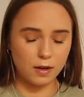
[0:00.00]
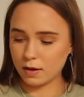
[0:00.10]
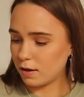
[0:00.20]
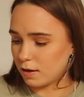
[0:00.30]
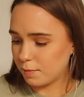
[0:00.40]

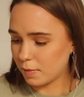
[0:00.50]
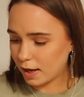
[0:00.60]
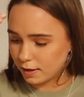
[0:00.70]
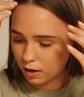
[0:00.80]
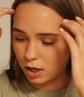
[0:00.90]

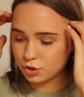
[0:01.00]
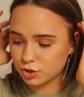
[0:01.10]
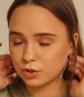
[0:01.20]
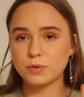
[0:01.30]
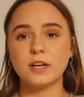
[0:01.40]
And
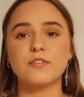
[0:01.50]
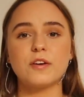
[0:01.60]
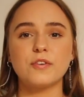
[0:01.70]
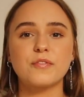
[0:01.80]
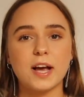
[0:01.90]

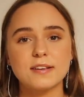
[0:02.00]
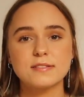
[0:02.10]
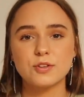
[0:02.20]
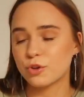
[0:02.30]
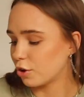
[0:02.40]
125 of
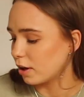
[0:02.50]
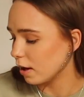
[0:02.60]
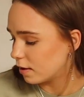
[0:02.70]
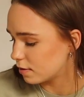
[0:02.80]
caster sugar.